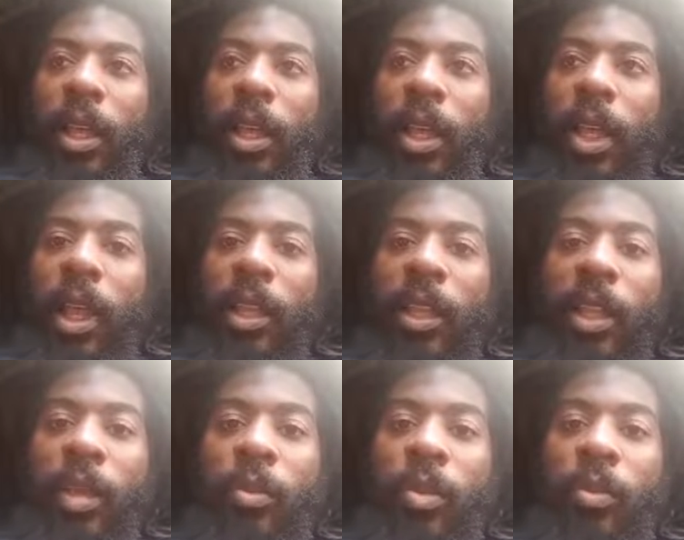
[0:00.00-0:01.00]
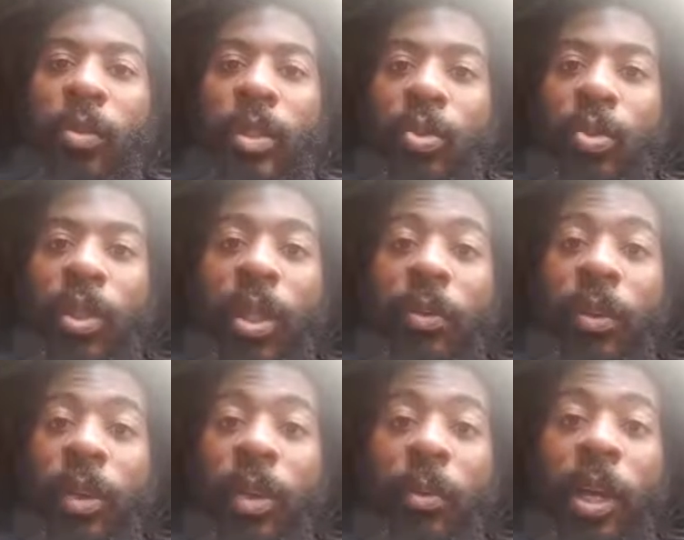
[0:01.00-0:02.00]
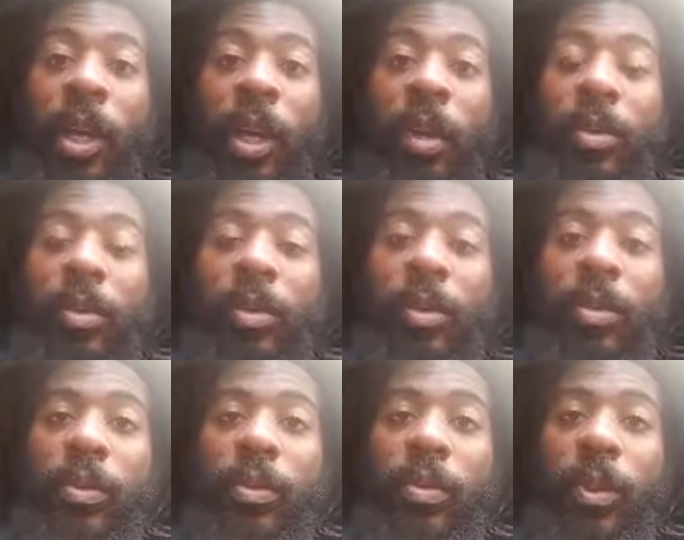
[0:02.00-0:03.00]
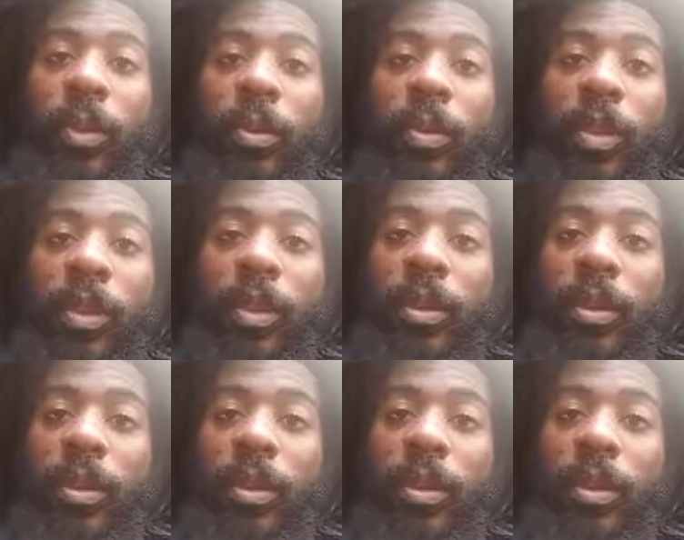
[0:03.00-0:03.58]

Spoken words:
alien movies will never come out. You feel me?